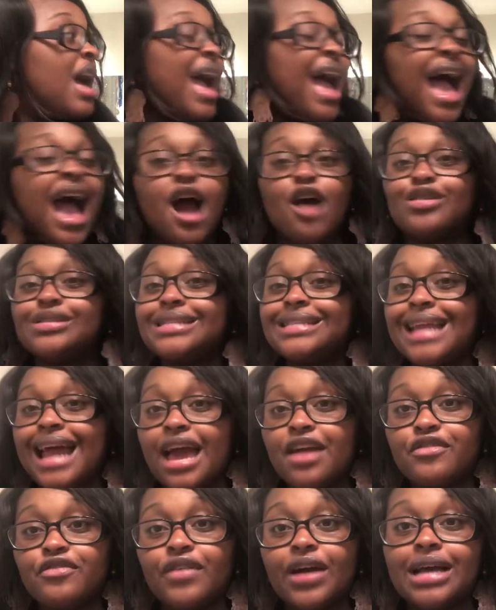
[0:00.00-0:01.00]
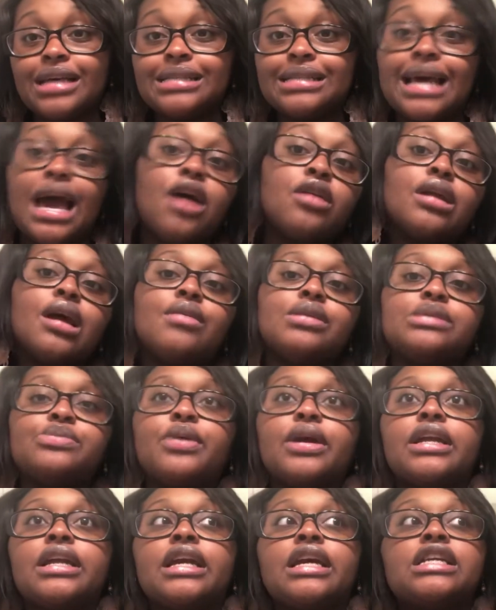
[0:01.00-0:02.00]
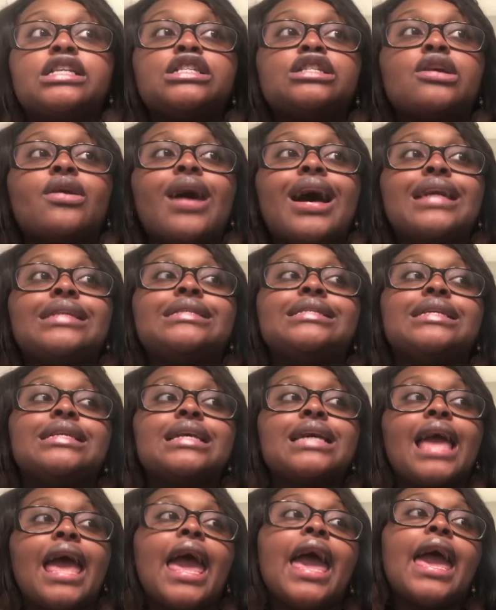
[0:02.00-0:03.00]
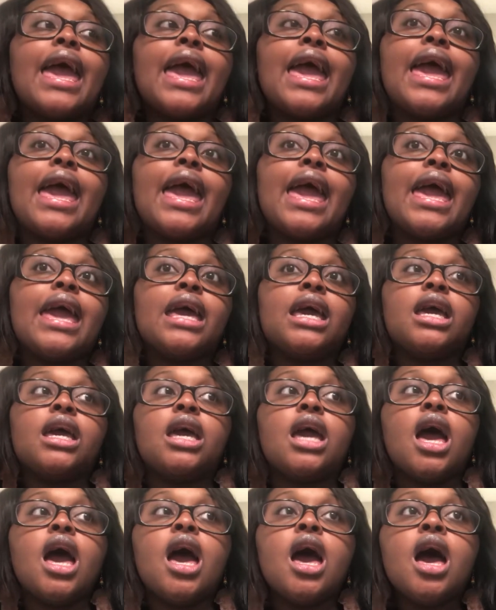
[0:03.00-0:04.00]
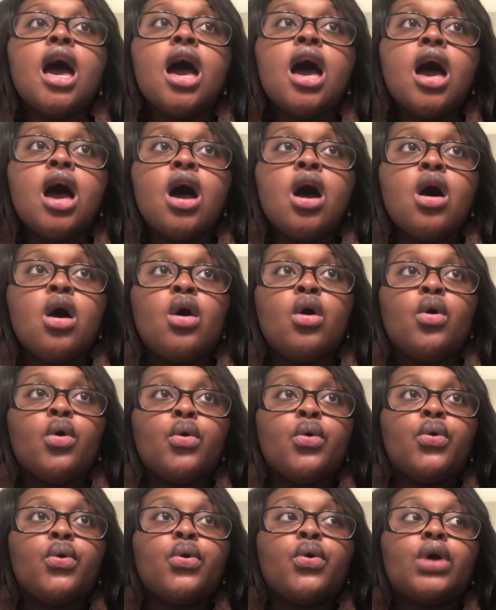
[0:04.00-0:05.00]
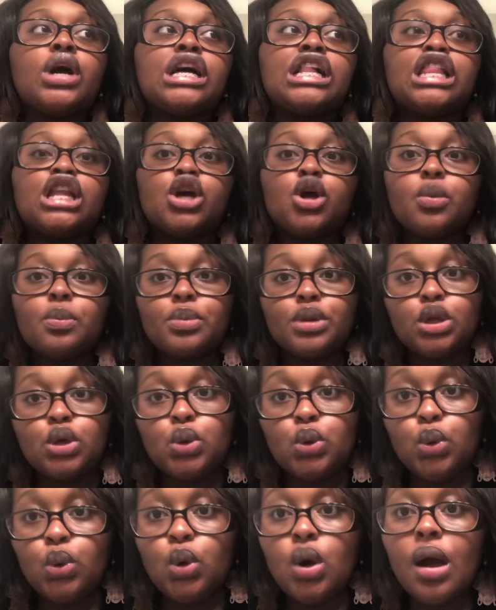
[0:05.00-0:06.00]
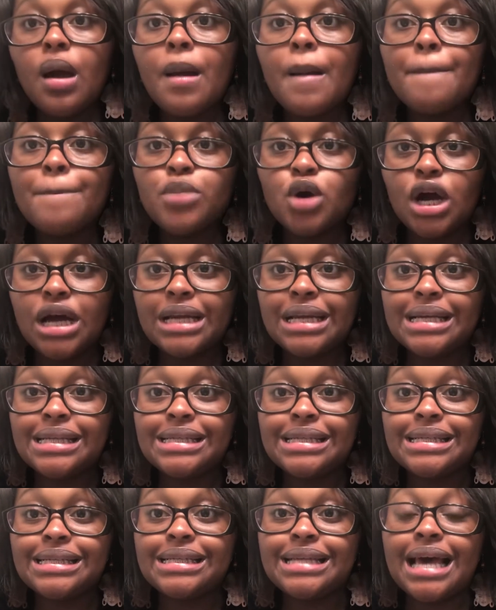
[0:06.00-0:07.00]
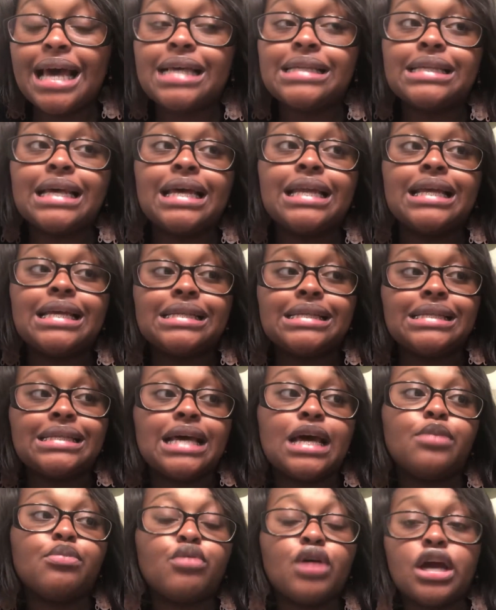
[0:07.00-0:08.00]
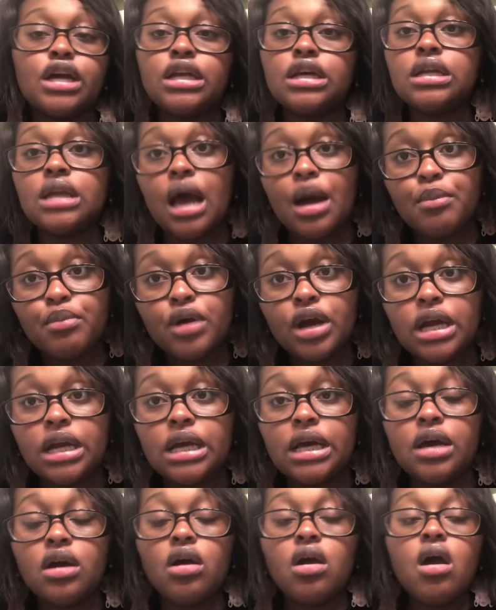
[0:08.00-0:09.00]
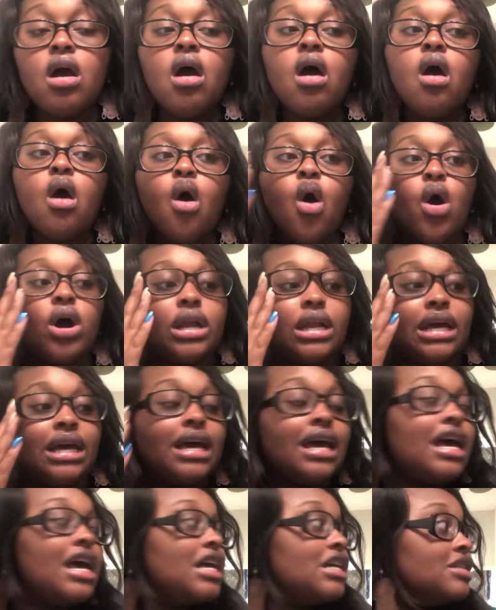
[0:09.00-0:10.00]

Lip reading: How did I find out I was pregnant? So I took a clear blue pregnancy test, and it said pregnant, not pregnant on it.